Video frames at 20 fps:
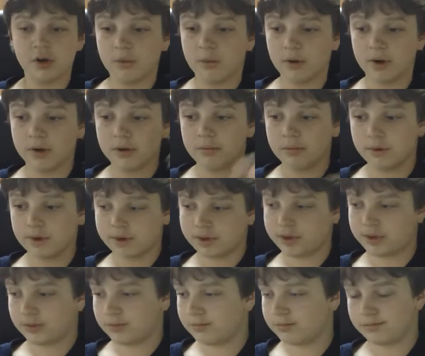one,
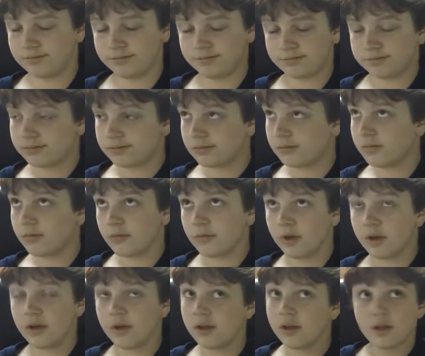which
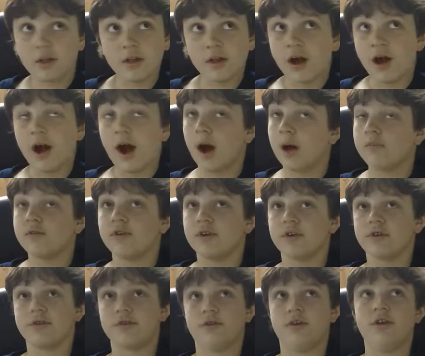
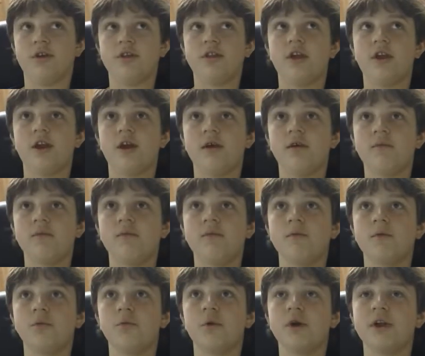obviously, and then I
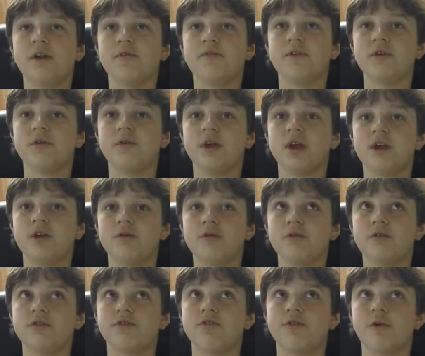would wait a few days,
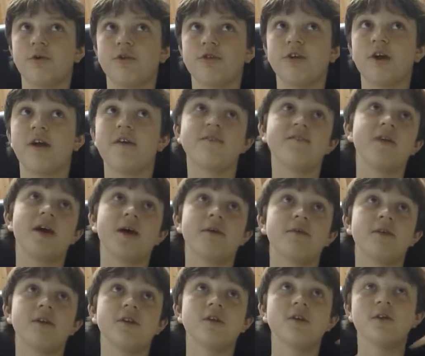which of course I
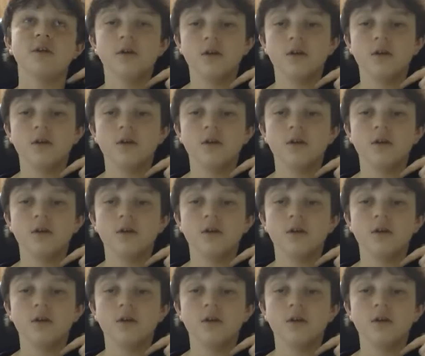found it.